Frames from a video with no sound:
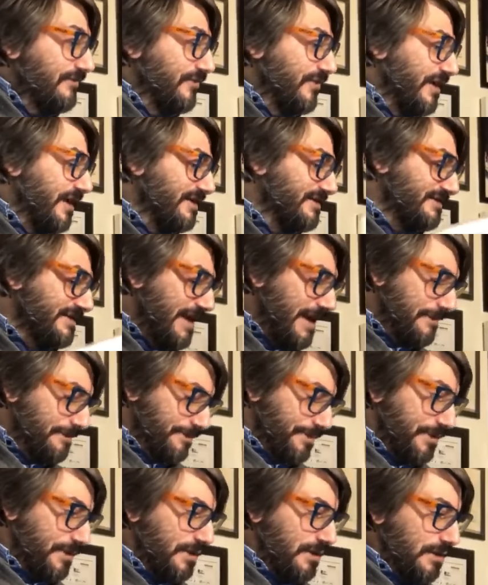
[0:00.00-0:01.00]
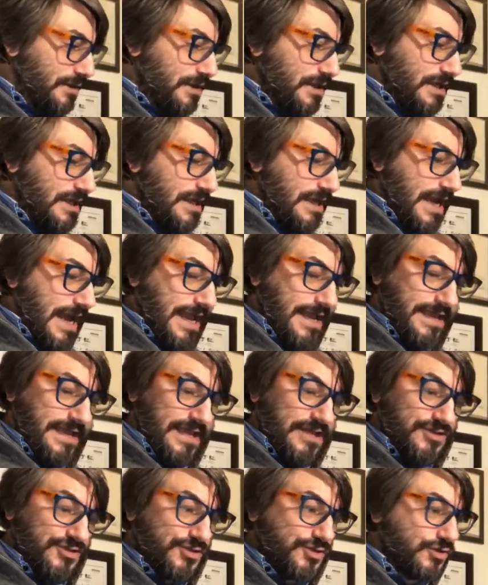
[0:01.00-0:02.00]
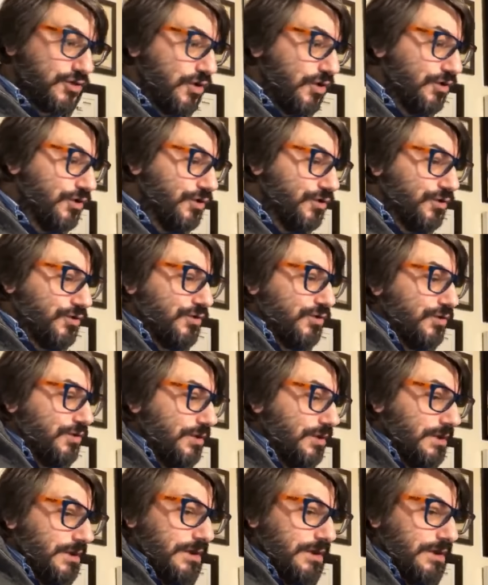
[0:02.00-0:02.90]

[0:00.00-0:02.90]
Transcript: for example, I can show you